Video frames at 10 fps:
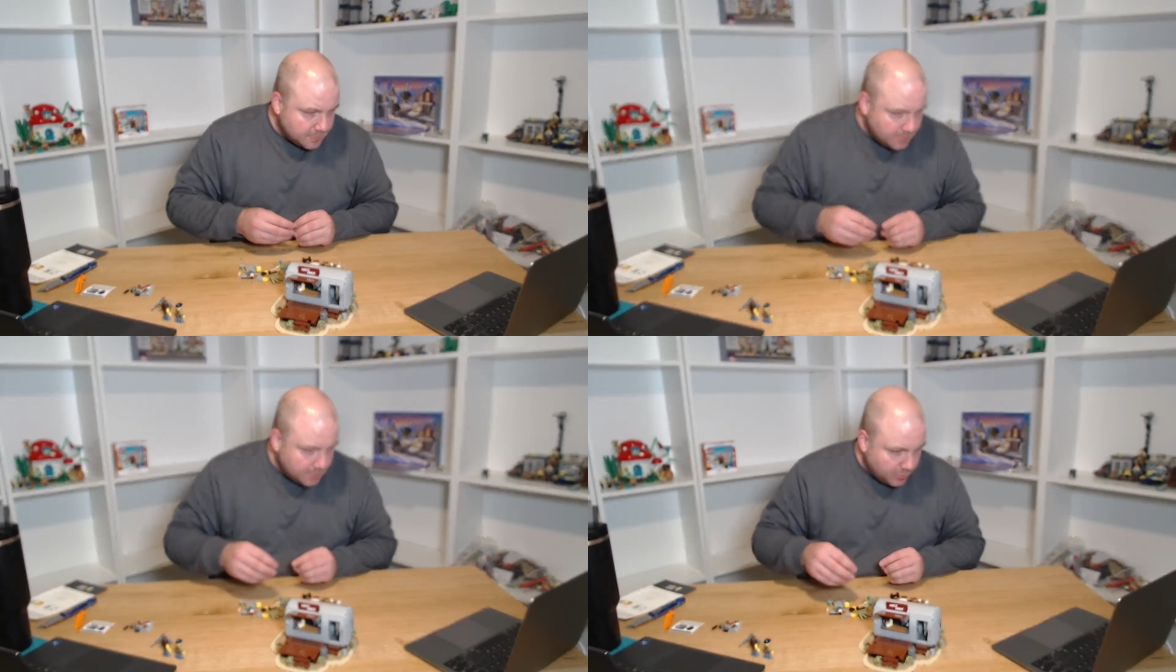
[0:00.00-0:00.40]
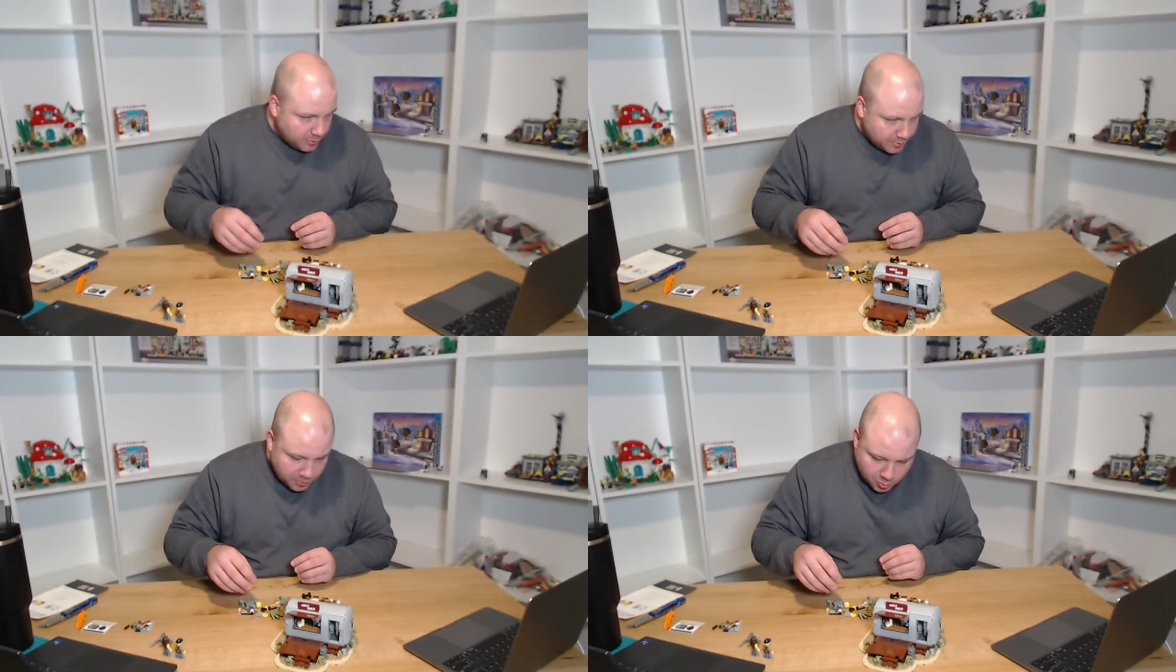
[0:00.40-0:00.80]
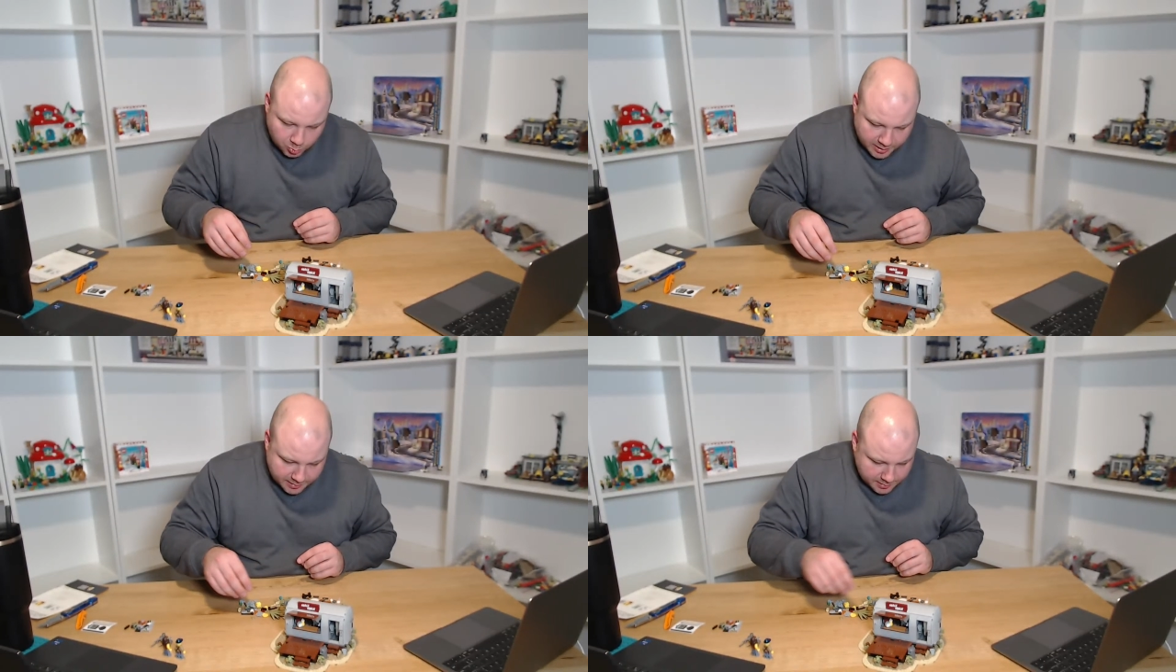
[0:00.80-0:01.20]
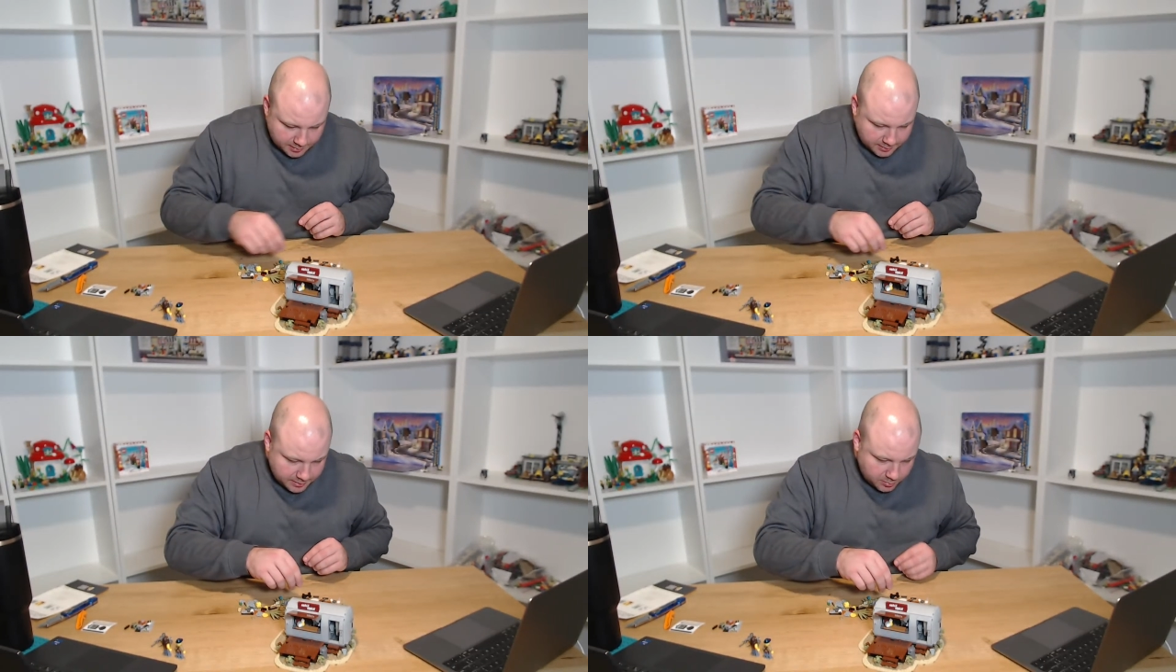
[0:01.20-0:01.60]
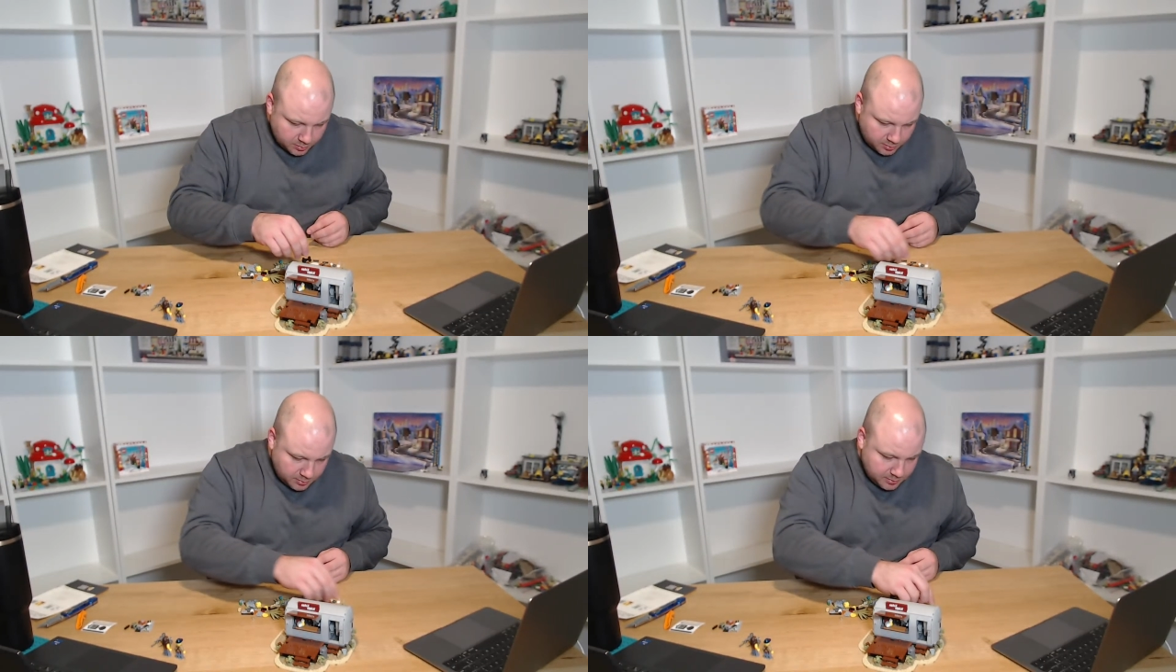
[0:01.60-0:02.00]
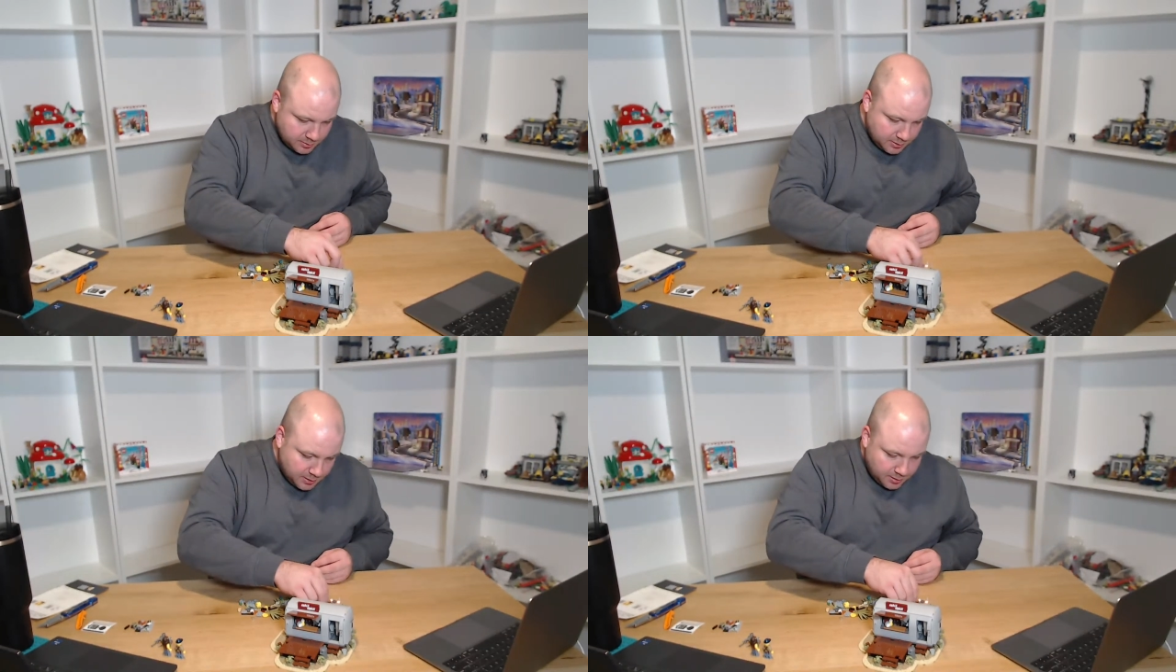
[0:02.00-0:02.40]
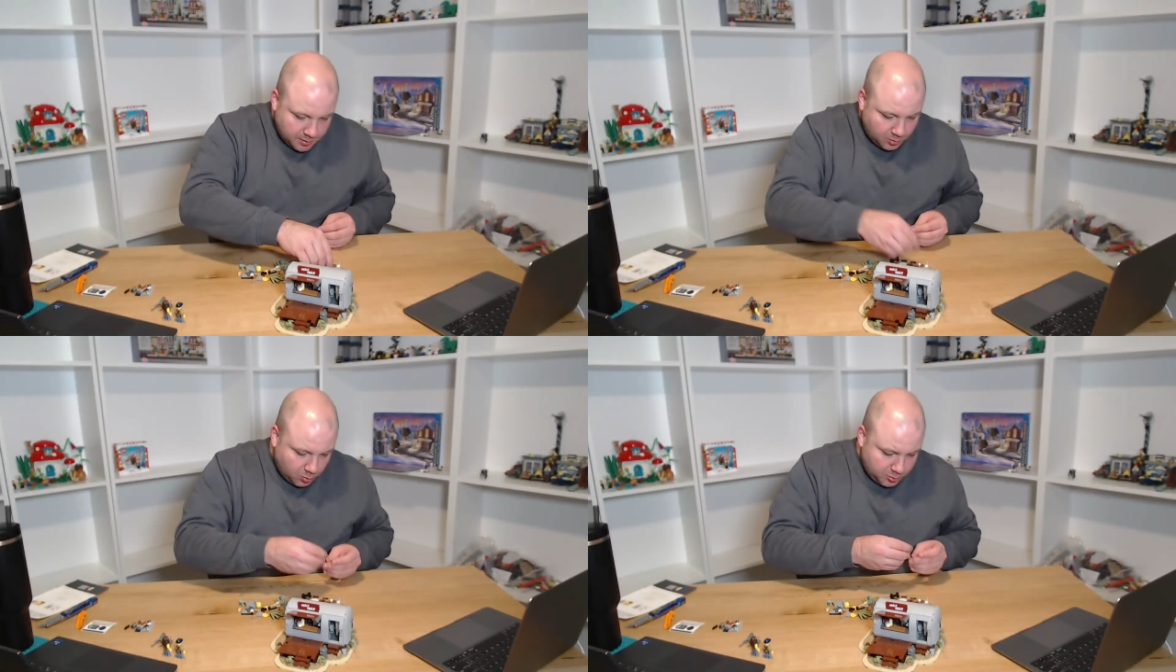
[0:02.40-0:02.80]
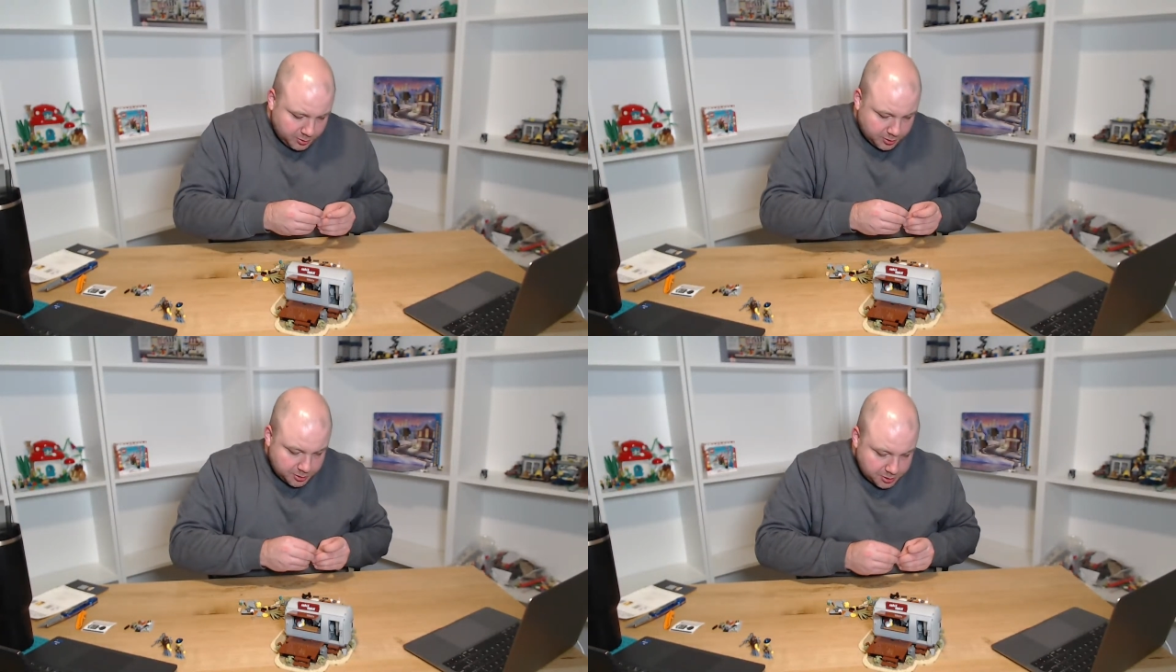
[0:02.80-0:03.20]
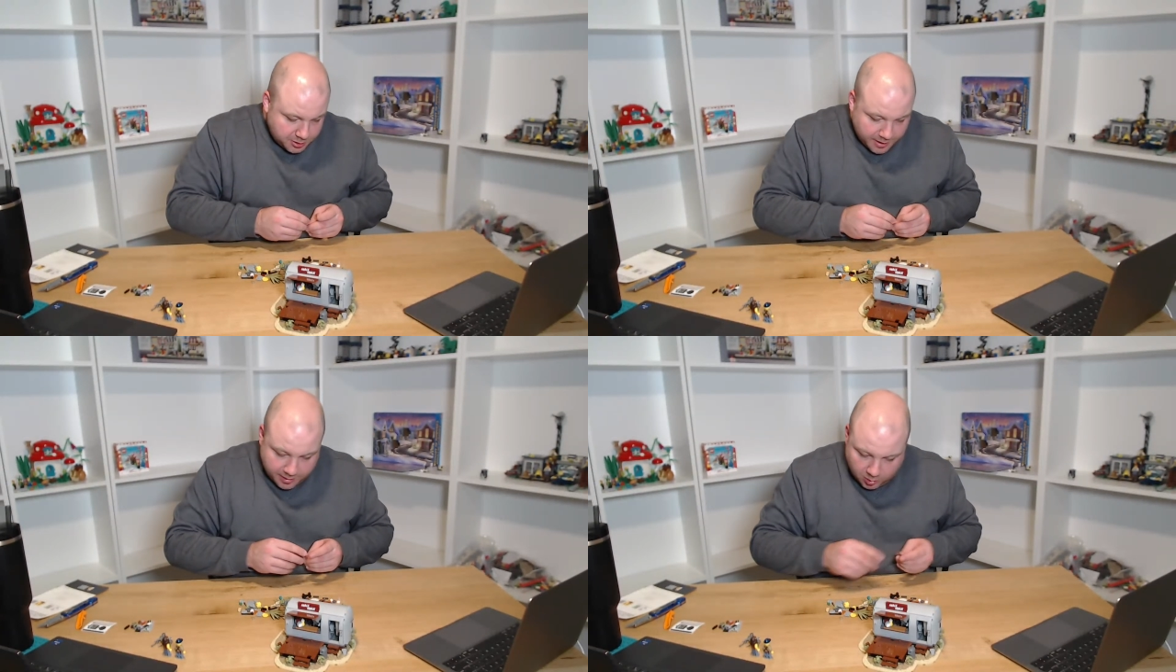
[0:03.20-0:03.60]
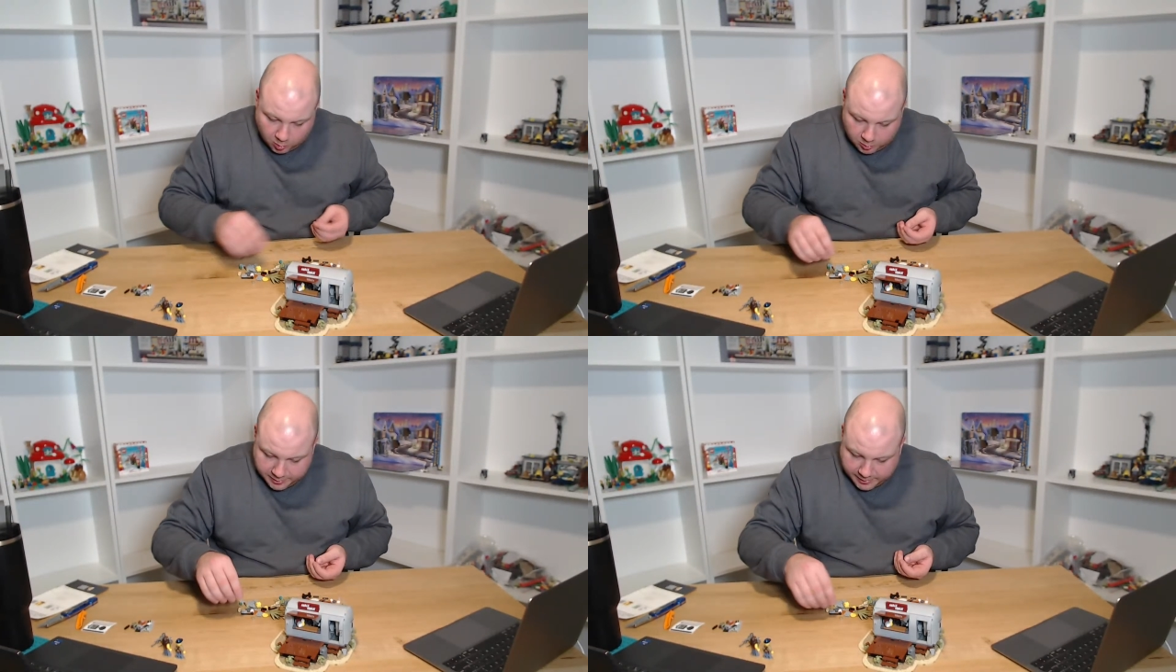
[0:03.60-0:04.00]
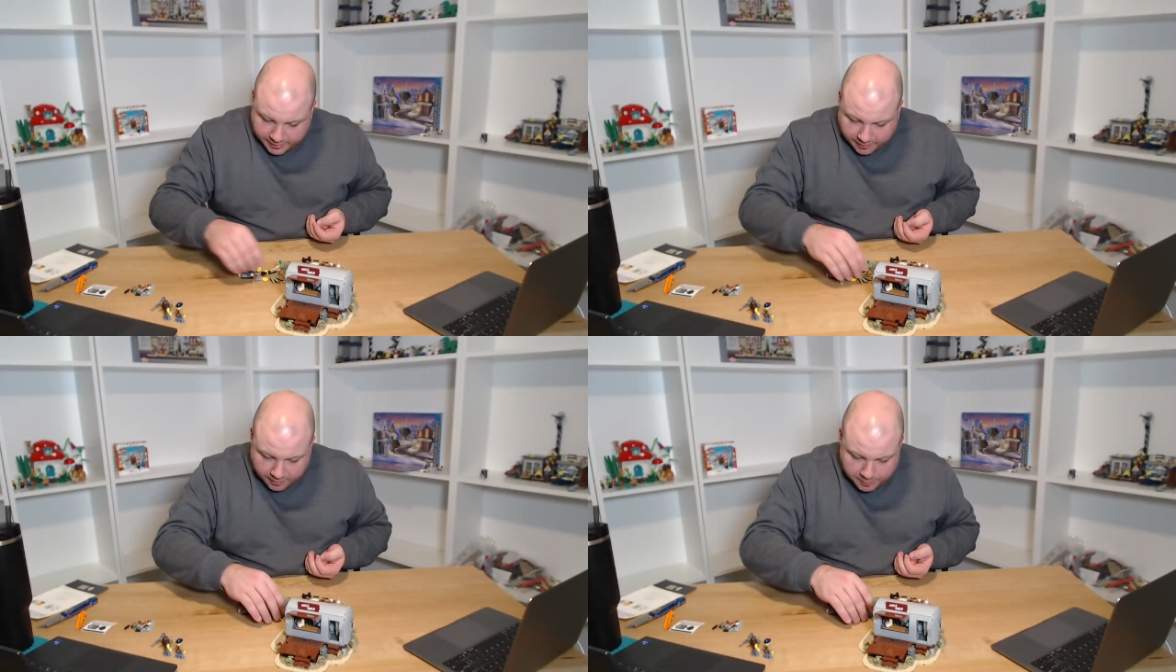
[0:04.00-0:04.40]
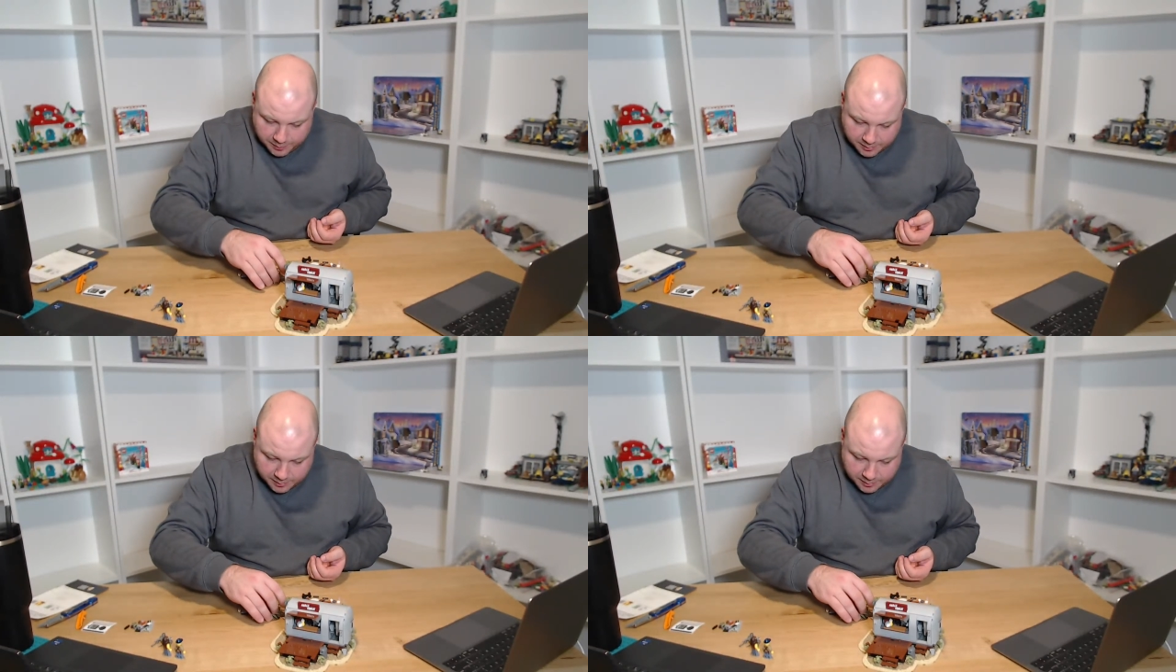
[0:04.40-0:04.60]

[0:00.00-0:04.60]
Now we're going to create the little holders that hold it up.